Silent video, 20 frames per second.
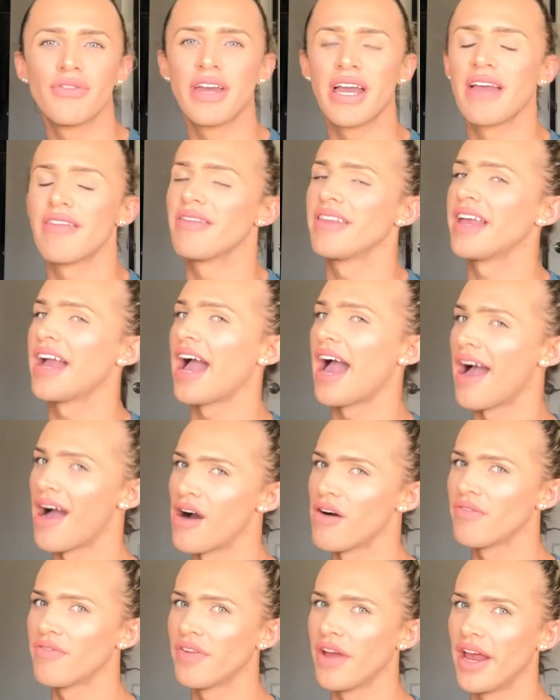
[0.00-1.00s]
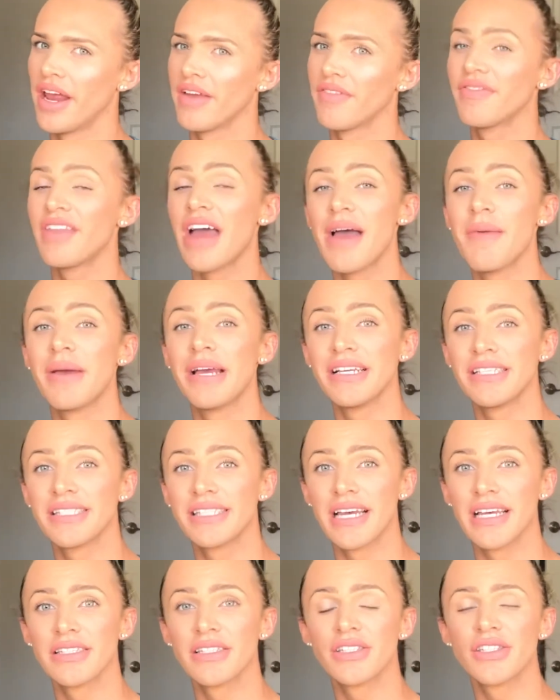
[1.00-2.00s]
than the outfit, if that makes
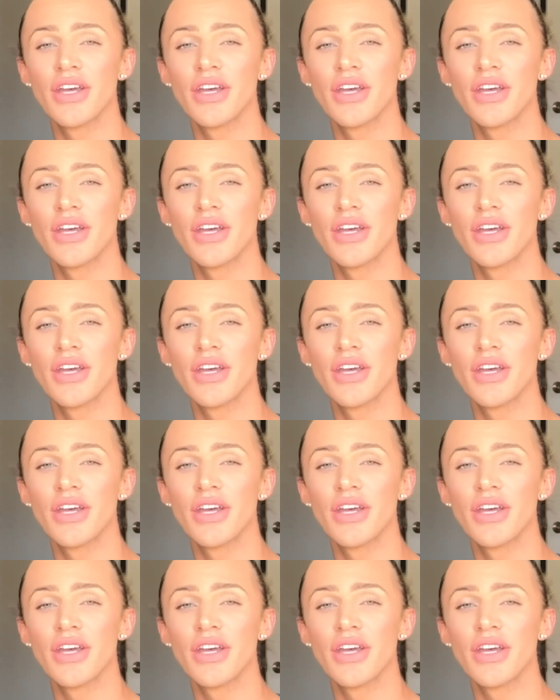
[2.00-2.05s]
sense.